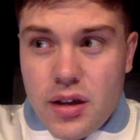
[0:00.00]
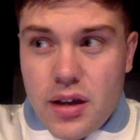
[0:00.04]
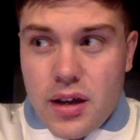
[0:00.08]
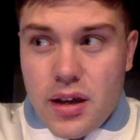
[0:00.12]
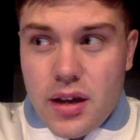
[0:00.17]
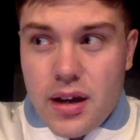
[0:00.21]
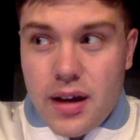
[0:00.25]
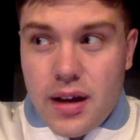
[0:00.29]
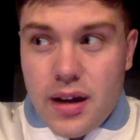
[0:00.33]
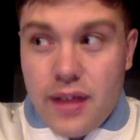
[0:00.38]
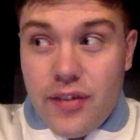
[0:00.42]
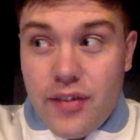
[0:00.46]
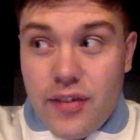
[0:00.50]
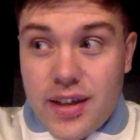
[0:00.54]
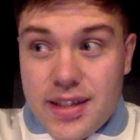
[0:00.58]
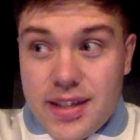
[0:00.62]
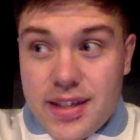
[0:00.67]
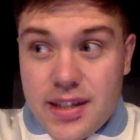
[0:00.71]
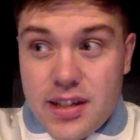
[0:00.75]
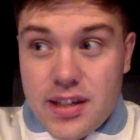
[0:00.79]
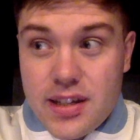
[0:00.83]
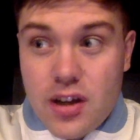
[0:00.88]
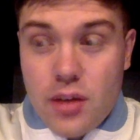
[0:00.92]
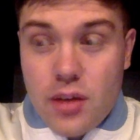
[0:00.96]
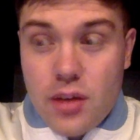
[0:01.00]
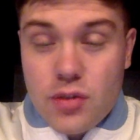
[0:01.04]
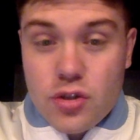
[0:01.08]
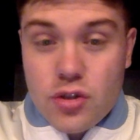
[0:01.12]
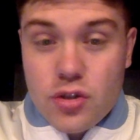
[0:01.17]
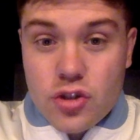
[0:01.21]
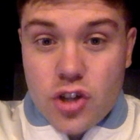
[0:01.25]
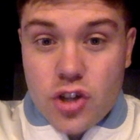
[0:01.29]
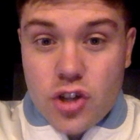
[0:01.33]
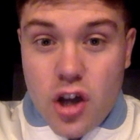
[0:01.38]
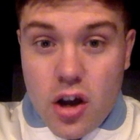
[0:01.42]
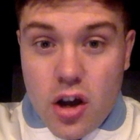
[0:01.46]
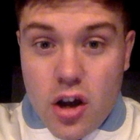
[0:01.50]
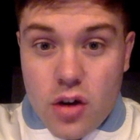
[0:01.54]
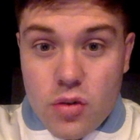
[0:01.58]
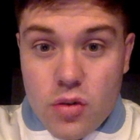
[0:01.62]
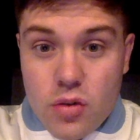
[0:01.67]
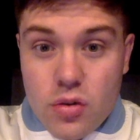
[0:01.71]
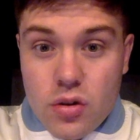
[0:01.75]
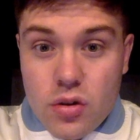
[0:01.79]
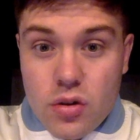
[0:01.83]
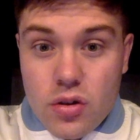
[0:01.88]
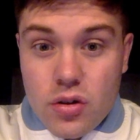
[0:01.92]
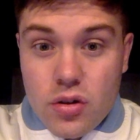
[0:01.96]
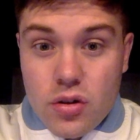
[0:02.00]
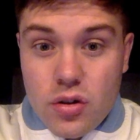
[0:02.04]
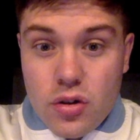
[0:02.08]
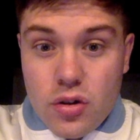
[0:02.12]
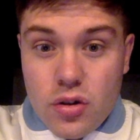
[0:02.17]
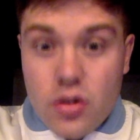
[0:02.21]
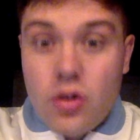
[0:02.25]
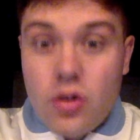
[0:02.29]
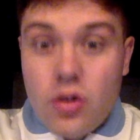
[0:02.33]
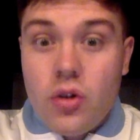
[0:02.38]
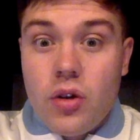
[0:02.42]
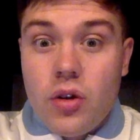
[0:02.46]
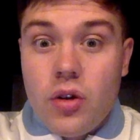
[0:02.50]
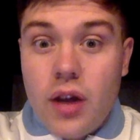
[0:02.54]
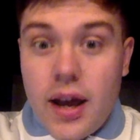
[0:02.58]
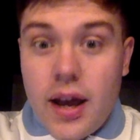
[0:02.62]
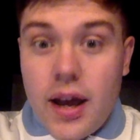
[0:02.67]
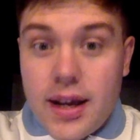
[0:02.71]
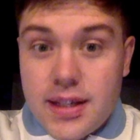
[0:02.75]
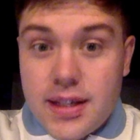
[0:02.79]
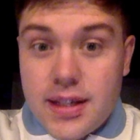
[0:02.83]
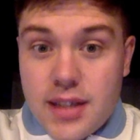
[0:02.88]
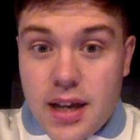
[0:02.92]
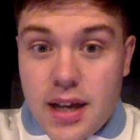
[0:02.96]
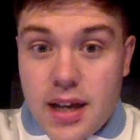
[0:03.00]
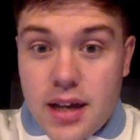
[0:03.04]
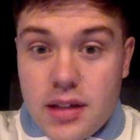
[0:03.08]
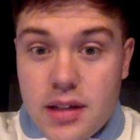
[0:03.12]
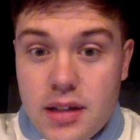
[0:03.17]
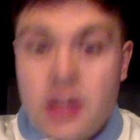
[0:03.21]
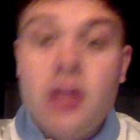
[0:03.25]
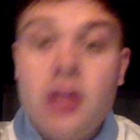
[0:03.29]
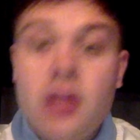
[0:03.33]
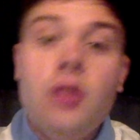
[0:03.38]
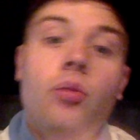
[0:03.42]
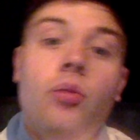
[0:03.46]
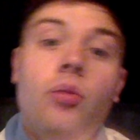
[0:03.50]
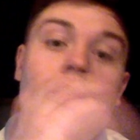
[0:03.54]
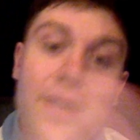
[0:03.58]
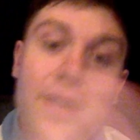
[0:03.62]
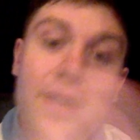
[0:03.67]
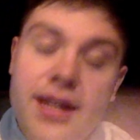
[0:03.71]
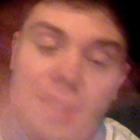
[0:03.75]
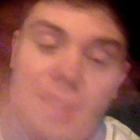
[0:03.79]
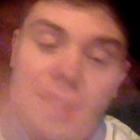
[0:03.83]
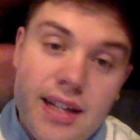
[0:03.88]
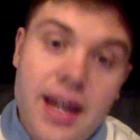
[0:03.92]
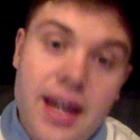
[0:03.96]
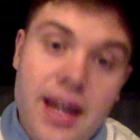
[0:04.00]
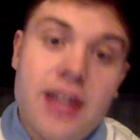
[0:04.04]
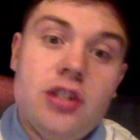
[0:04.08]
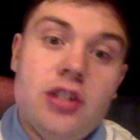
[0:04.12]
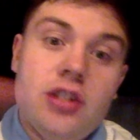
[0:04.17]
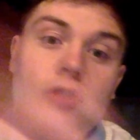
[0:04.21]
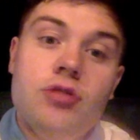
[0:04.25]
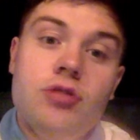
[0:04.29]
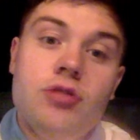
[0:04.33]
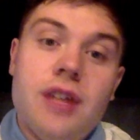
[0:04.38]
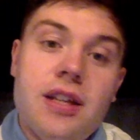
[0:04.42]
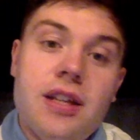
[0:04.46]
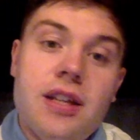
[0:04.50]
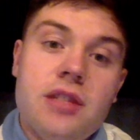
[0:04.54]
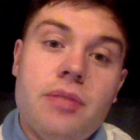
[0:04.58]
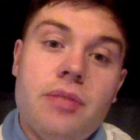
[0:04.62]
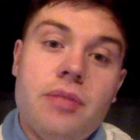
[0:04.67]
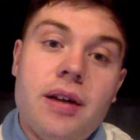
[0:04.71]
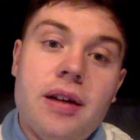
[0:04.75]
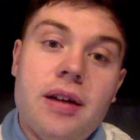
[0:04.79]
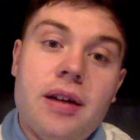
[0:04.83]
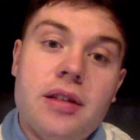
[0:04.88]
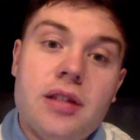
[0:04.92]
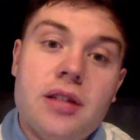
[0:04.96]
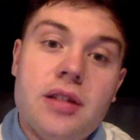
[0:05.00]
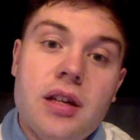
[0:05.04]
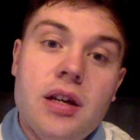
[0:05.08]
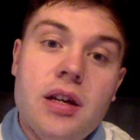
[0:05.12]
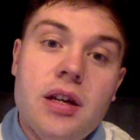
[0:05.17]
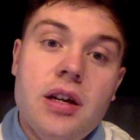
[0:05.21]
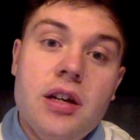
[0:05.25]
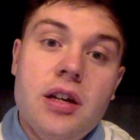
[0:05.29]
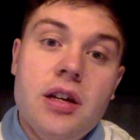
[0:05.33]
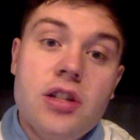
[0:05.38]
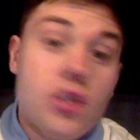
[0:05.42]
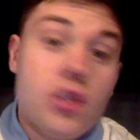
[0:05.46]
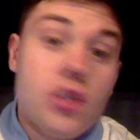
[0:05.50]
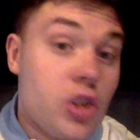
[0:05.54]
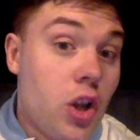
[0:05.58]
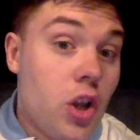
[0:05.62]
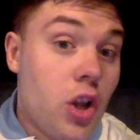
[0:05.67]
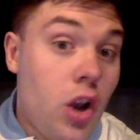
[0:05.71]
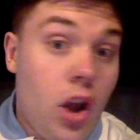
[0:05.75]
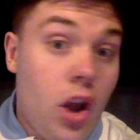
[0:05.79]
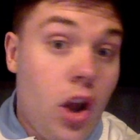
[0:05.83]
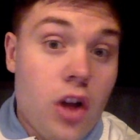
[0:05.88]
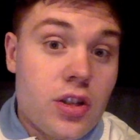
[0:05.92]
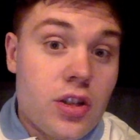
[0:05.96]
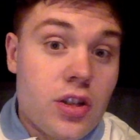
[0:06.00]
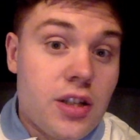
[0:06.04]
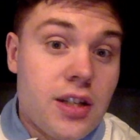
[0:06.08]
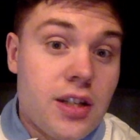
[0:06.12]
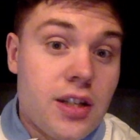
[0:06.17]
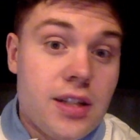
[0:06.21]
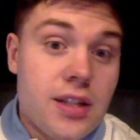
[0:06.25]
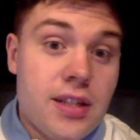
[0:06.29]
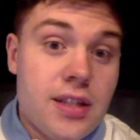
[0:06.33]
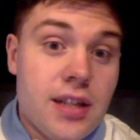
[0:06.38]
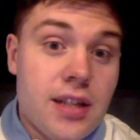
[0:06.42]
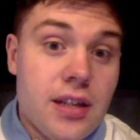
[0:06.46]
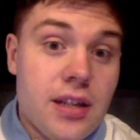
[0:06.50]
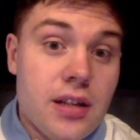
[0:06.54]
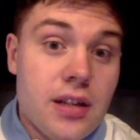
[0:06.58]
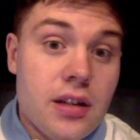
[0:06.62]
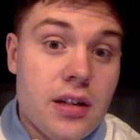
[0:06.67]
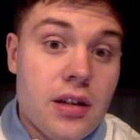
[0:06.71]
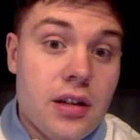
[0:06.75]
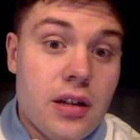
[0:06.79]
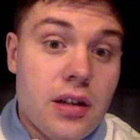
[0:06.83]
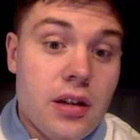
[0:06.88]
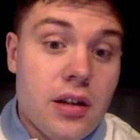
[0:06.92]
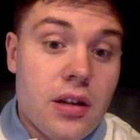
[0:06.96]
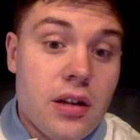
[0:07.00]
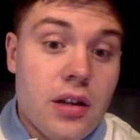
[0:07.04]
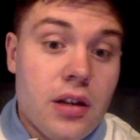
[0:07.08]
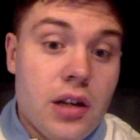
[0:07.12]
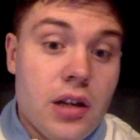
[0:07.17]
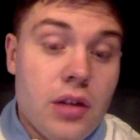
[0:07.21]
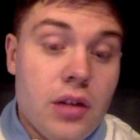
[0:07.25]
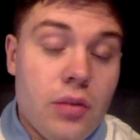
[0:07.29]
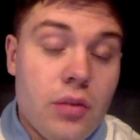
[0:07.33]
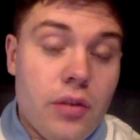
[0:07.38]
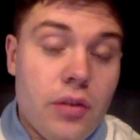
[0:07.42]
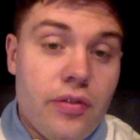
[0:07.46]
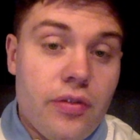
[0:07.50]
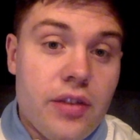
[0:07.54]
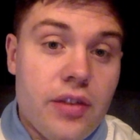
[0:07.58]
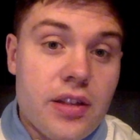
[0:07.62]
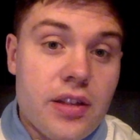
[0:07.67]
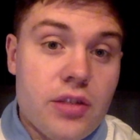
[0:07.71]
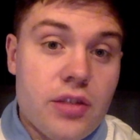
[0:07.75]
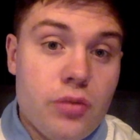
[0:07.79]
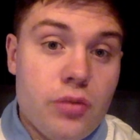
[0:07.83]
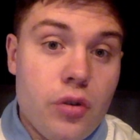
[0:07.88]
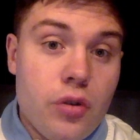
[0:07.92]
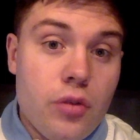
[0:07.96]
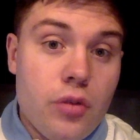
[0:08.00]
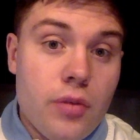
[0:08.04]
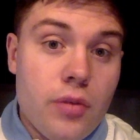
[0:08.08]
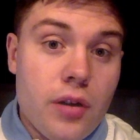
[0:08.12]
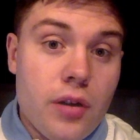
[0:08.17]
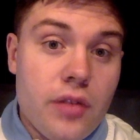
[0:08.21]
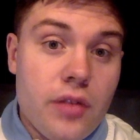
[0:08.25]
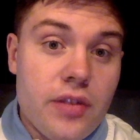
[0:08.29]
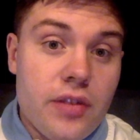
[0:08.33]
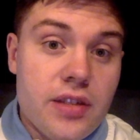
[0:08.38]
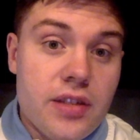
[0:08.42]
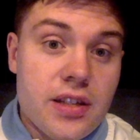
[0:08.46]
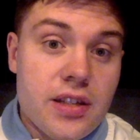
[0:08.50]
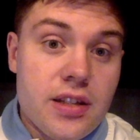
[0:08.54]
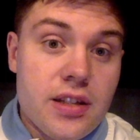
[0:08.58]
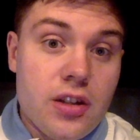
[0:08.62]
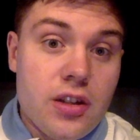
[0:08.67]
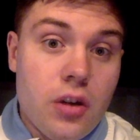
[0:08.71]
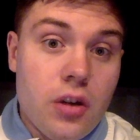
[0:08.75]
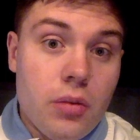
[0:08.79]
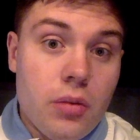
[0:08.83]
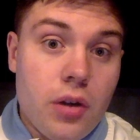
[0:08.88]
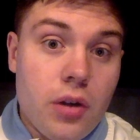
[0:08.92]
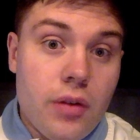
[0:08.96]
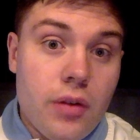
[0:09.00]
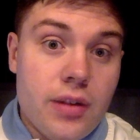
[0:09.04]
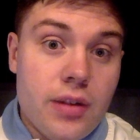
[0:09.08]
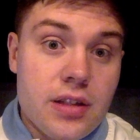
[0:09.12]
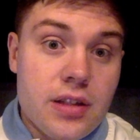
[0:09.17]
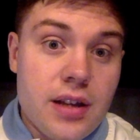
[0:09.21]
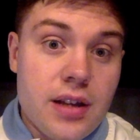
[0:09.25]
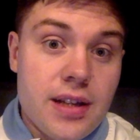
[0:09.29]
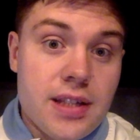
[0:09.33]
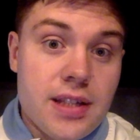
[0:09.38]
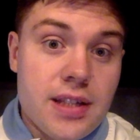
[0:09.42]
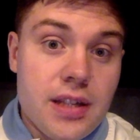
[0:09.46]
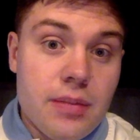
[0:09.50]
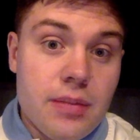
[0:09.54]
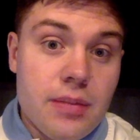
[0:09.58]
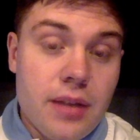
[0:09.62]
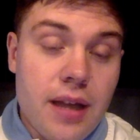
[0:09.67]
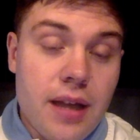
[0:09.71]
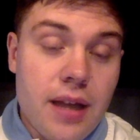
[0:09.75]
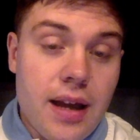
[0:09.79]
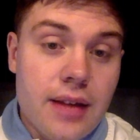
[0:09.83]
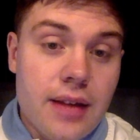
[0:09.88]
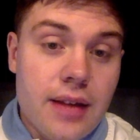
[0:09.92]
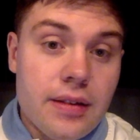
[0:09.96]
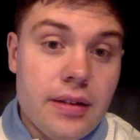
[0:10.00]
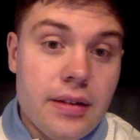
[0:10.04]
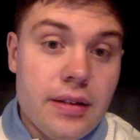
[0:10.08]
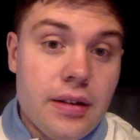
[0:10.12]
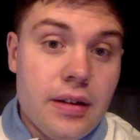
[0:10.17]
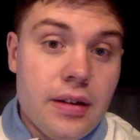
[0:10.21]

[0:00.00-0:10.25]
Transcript: And if Issa Diop does go, like I said, we need to get in two centre-backs. So there's a lot to consider with this rumour of Issa Diop going to AC Milan